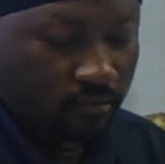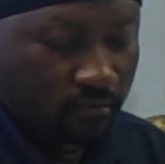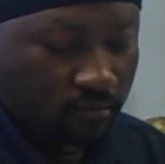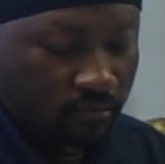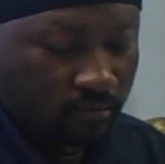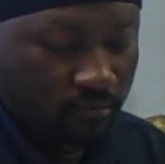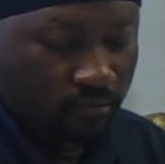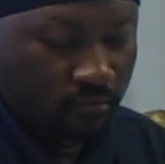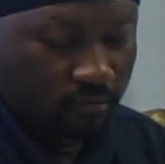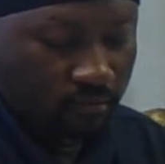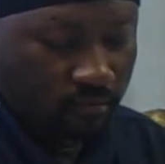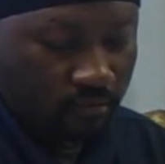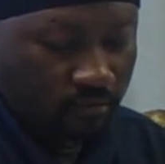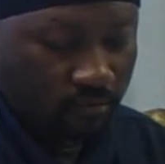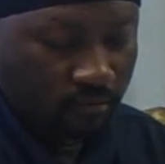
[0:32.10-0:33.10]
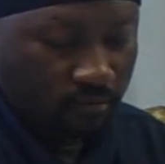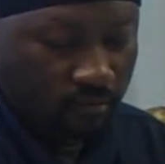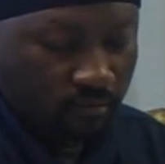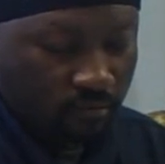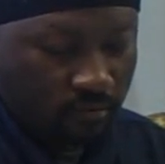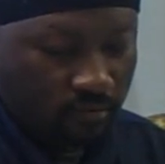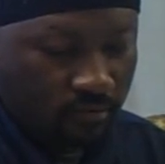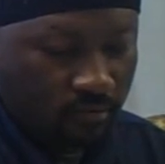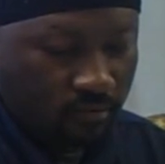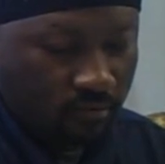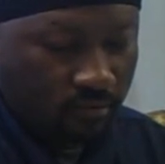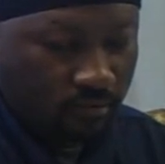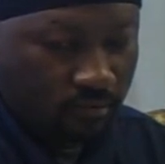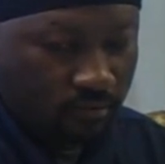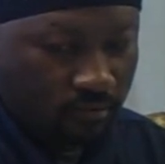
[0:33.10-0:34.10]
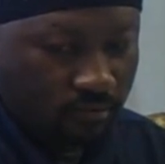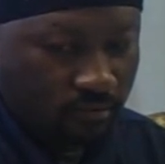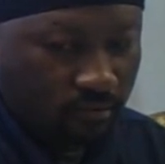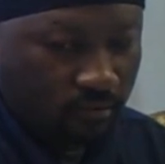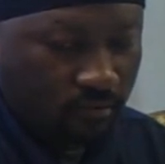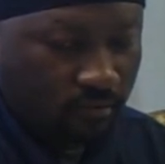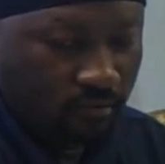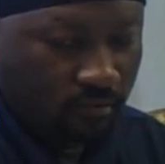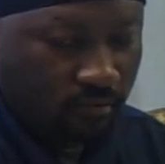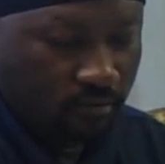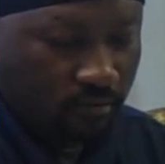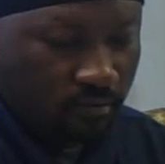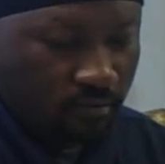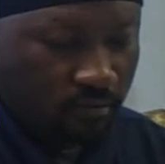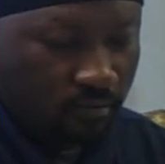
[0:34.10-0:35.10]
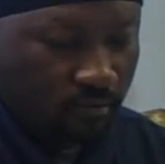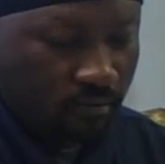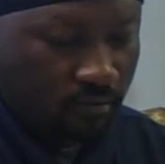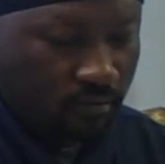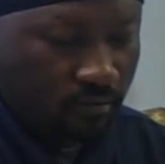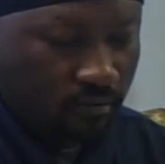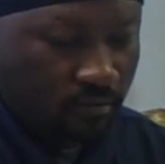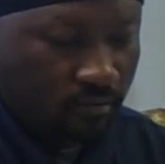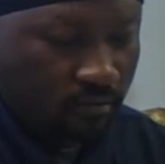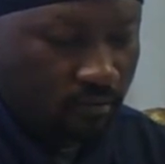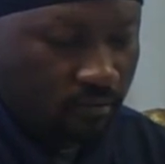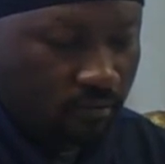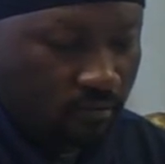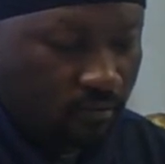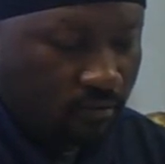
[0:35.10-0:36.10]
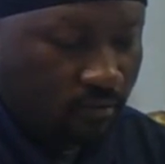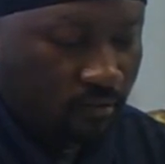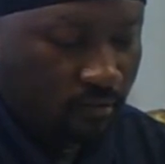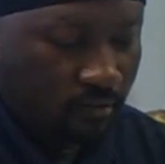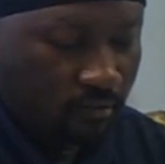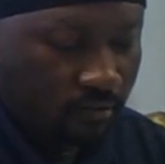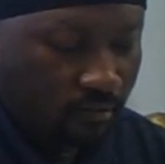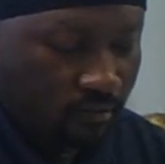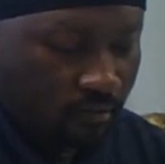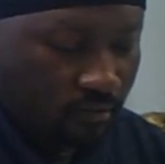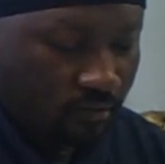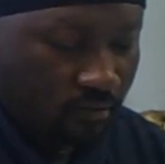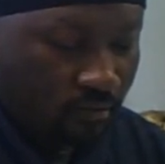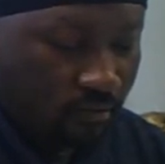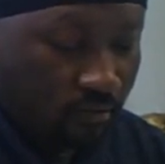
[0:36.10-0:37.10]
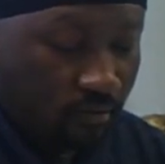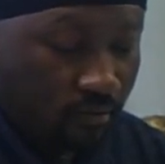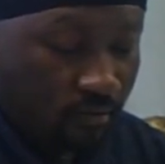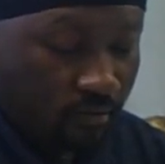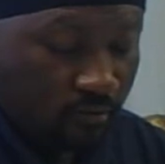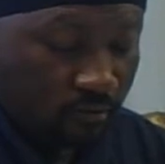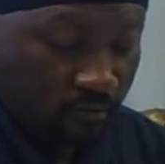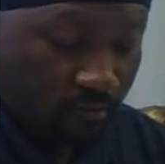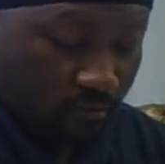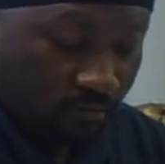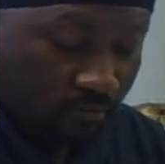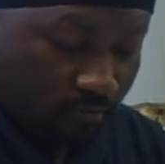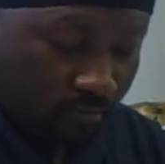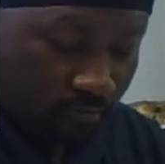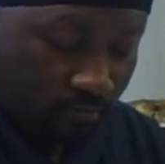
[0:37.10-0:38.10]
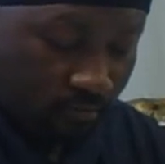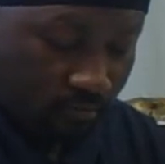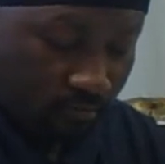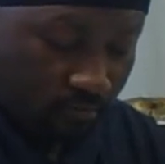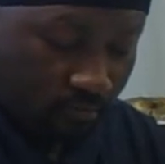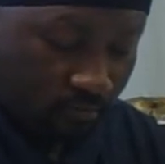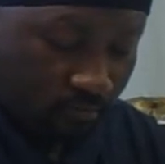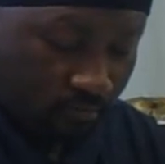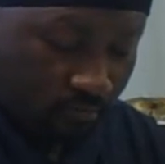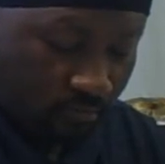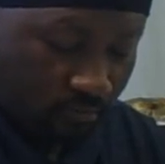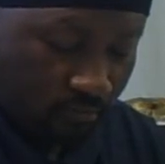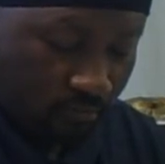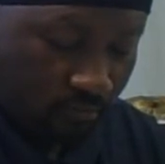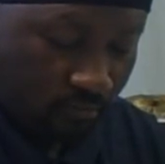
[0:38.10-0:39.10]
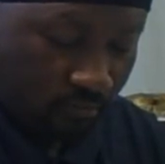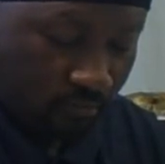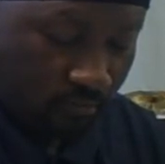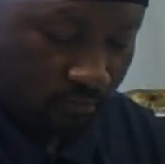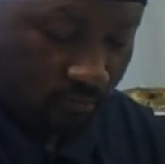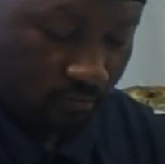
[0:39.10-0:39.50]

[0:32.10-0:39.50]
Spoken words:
This person isn't speaking.